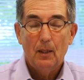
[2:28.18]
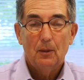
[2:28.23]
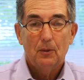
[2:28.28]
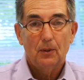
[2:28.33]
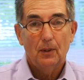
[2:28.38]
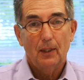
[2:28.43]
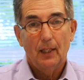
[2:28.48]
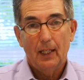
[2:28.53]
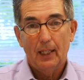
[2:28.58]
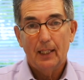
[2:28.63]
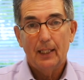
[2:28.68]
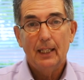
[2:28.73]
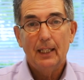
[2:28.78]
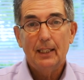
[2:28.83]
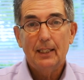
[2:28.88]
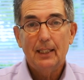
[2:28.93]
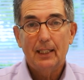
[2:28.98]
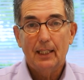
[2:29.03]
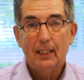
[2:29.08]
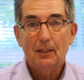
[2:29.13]
So they
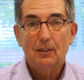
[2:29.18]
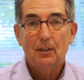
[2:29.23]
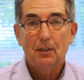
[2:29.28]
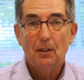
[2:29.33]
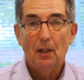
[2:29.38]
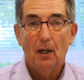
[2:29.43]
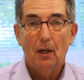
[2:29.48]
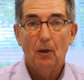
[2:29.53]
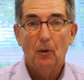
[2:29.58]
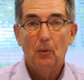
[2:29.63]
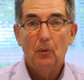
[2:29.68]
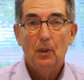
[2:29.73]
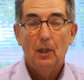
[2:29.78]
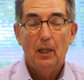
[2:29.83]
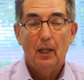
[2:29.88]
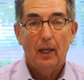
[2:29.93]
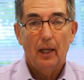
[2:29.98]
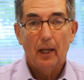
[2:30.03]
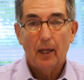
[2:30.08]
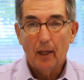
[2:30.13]
need to get to know
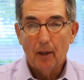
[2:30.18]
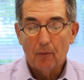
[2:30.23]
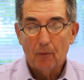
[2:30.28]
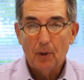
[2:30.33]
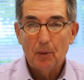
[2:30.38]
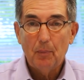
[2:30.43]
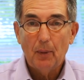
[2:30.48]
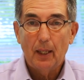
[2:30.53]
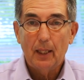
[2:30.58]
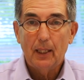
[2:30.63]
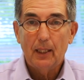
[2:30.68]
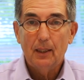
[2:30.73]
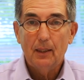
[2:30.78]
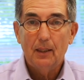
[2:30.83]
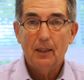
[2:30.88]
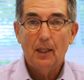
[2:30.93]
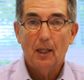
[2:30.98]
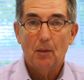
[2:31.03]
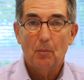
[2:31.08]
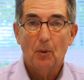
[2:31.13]
everybody in
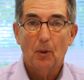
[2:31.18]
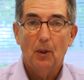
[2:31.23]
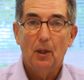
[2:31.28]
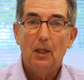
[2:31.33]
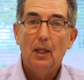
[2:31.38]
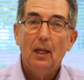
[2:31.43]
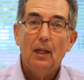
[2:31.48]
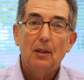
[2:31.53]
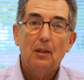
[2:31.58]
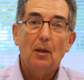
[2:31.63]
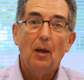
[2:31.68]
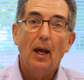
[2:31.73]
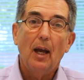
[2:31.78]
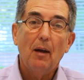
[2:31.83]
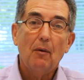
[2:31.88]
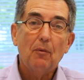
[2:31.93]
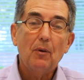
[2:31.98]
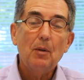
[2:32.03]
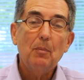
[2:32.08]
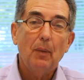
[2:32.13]
the neighborhood, that
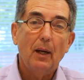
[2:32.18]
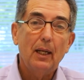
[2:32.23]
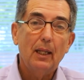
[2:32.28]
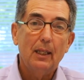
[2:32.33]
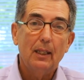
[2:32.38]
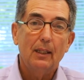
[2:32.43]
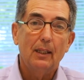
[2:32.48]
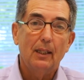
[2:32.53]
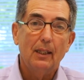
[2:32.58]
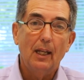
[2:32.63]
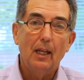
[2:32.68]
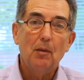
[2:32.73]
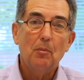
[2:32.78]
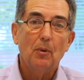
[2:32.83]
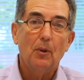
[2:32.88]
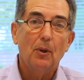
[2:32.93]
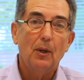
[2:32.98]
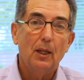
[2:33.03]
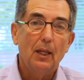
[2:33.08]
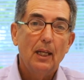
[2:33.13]
everybody in the
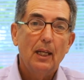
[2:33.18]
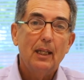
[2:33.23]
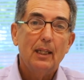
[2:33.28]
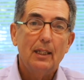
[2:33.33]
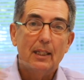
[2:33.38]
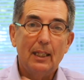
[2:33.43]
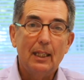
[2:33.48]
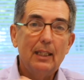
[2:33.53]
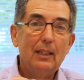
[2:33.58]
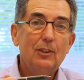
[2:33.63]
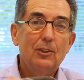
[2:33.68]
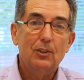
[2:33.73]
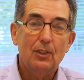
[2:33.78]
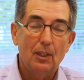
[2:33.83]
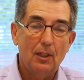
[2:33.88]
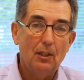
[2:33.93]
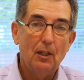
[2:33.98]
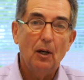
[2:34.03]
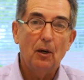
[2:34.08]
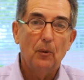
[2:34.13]
neighborhood needs
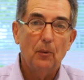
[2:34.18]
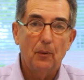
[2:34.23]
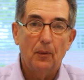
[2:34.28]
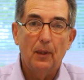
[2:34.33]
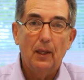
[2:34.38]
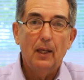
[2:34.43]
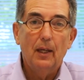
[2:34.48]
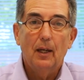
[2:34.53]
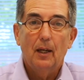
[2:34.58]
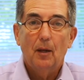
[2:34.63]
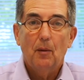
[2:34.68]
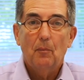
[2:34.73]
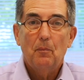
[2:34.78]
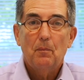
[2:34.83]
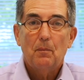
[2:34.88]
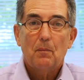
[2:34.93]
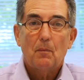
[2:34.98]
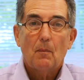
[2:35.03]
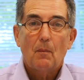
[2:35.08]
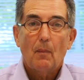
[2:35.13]
to know
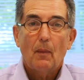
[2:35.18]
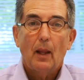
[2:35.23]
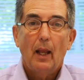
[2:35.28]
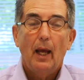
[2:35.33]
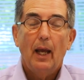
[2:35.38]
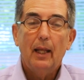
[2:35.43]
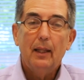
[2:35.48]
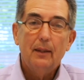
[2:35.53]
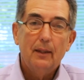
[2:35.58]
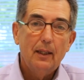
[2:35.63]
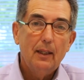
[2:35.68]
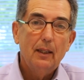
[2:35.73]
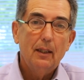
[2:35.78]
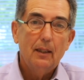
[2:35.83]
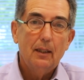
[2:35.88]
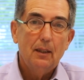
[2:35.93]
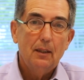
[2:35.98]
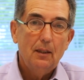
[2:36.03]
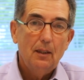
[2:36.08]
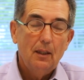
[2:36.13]
them, and
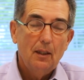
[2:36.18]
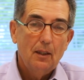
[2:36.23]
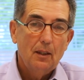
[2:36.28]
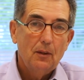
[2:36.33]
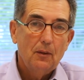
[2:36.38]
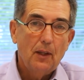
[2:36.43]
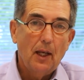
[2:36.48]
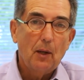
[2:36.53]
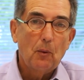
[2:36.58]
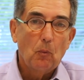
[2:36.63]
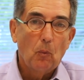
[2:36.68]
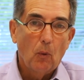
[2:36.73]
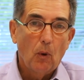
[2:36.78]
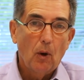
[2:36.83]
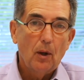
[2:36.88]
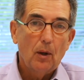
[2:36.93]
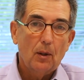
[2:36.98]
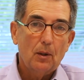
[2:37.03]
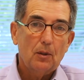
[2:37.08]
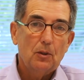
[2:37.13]
then they
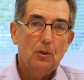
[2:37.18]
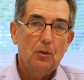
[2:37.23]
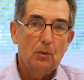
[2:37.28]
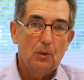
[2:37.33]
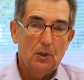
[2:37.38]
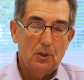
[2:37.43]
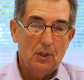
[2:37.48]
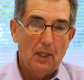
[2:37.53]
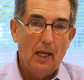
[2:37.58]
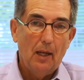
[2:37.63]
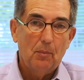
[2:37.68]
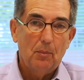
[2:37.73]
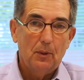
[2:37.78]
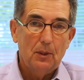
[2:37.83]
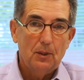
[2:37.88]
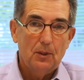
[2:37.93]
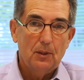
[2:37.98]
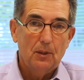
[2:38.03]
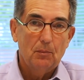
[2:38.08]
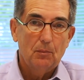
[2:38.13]
work to
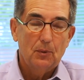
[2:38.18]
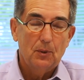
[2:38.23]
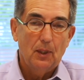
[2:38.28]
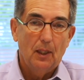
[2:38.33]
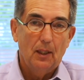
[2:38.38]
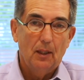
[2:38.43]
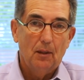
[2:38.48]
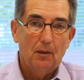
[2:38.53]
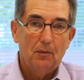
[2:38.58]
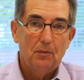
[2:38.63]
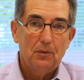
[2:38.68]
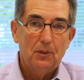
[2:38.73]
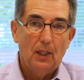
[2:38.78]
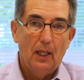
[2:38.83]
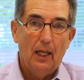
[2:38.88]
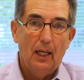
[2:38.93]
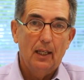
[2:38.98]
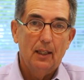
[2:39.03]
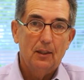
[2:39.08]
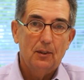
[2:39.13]
establish themselves
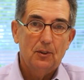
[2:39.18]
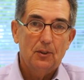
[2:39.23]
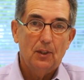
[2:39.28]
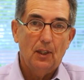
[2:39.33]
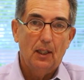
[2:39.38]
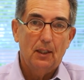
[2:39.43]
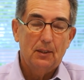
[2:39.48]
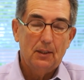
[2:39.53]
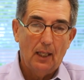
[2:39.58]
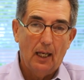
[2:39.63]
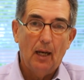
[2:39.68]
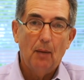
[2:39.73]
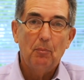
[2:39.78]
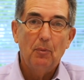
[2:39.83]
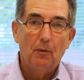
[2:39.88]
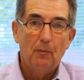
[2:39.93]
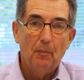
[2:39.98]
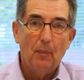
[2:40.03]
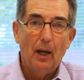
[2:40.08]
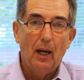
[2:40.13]
as a top
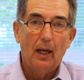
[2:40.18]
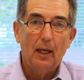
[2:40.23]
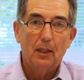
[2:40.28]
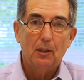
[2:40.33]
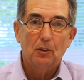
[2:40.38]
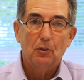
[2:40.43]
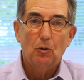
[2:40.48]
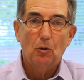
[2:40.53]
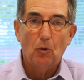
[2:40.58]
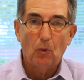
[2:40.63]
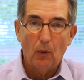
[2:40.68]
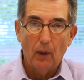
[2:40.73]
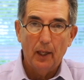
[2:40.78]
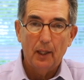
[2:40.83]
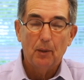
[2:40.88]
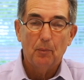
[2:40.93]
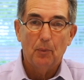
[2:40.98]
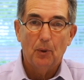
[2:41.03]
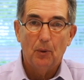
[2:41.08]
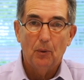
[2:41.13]
of mind,
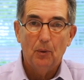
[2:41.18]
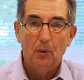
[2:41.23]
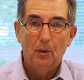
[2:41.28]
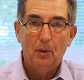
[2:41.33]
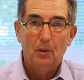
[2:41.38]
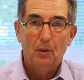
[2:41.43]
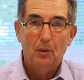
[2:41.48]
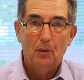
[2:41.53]
credible